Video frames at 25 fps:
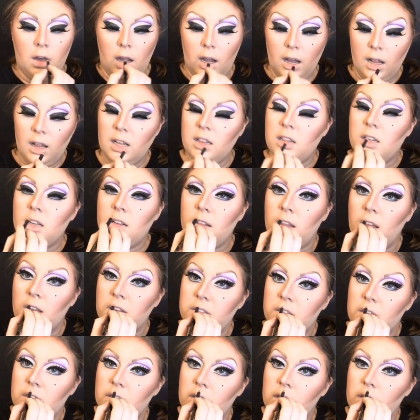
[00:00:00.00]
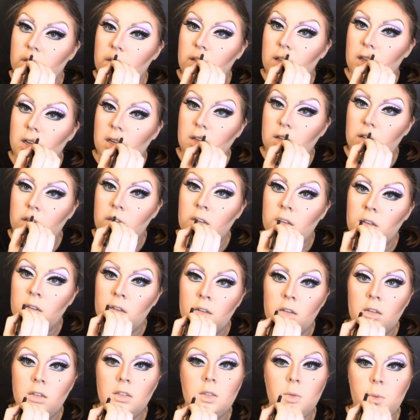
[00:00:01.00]
I like the classic little like
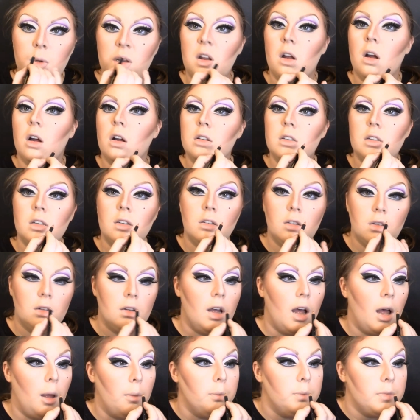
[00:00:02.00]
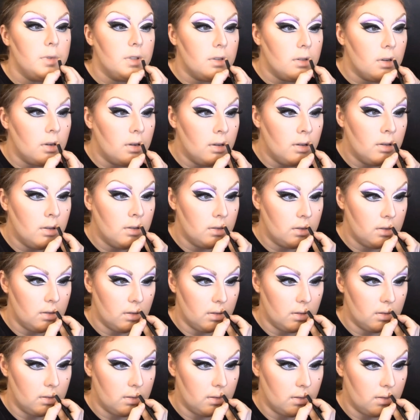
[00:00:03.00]
sweetheart humps. So
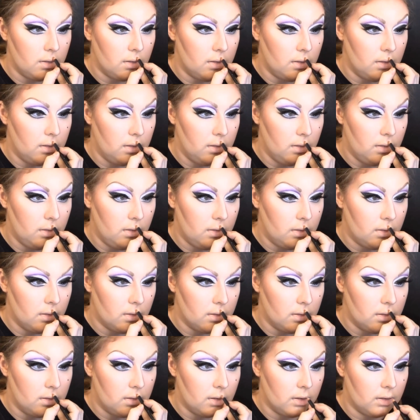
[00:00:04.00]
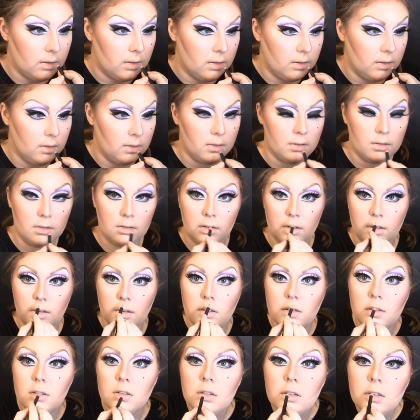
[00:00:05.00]
that's what I'm going to do. I'm going to start right,
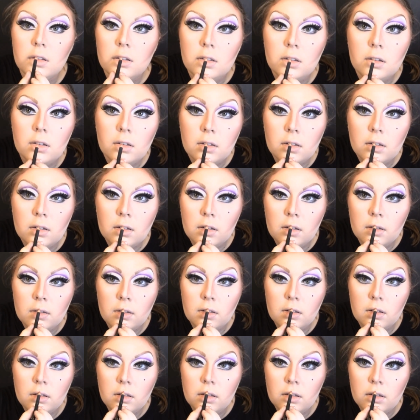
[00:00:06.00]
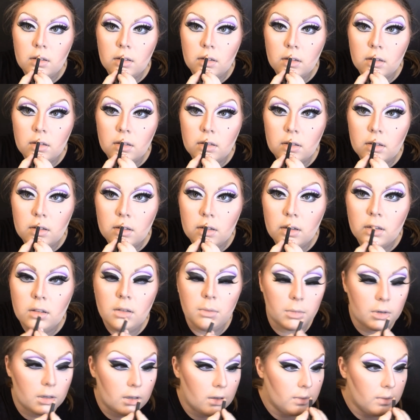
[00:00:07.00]
since our lip ends, I'm going to start right in the
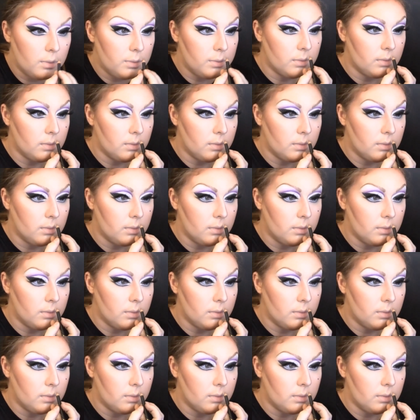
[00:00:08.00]
middle.